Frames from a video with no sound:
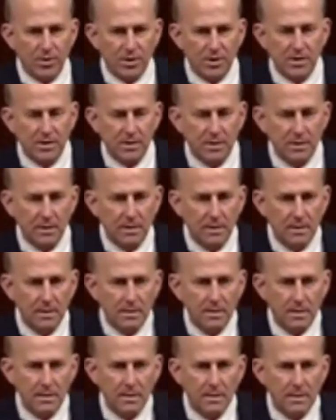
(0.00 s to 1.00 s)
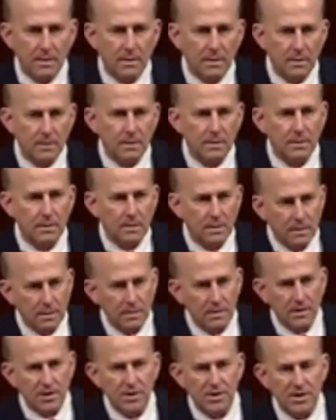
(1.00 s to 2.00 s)
That's what Jesus said is the
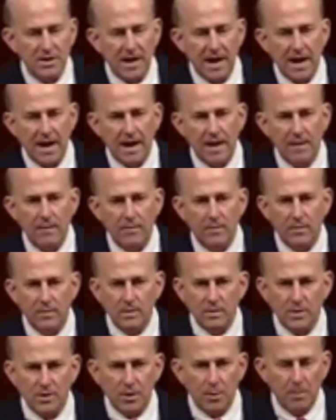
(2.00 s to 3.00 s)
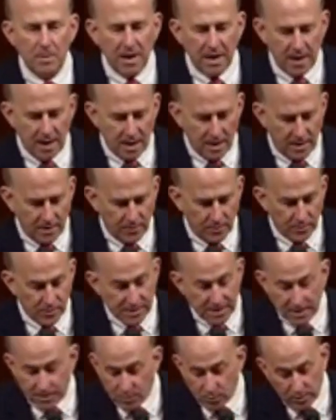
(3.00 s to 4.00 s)
greatest love. And clearly,
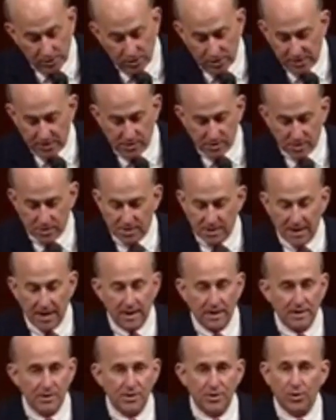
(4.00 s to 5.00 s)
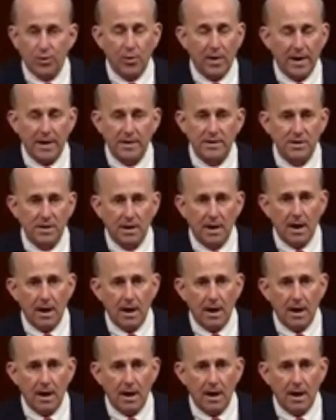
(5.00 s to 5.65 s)
the fourth flight had that.